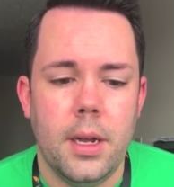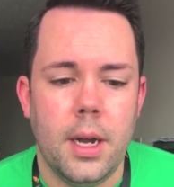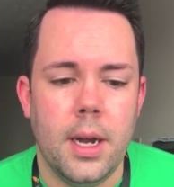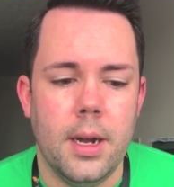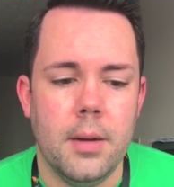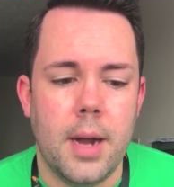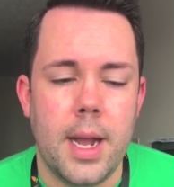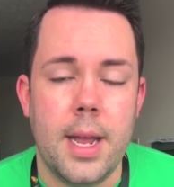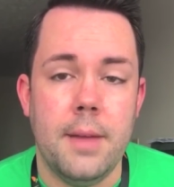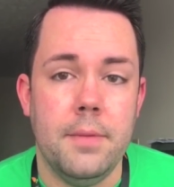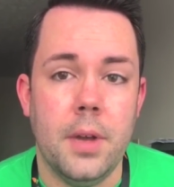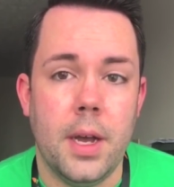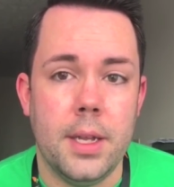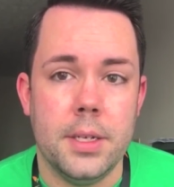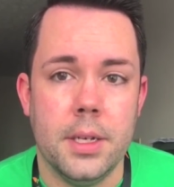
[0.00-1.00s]
I have
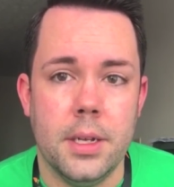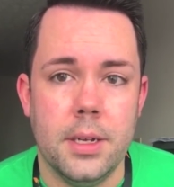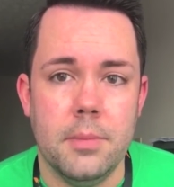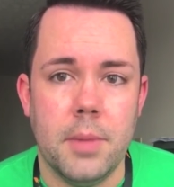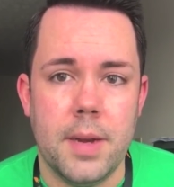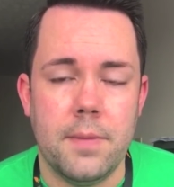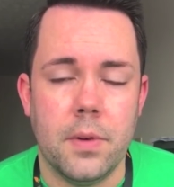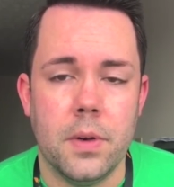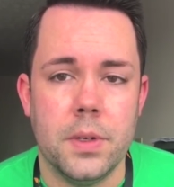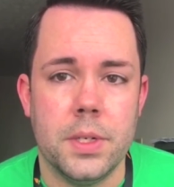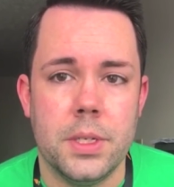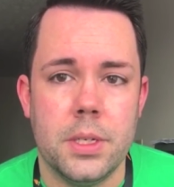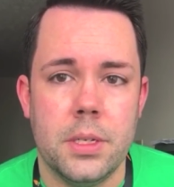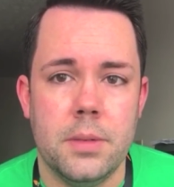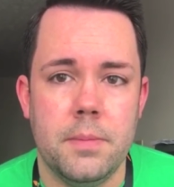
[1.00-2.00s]
not done my
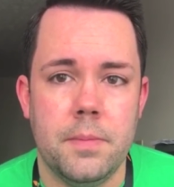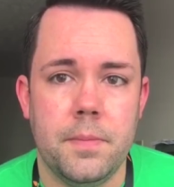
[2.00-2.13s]
first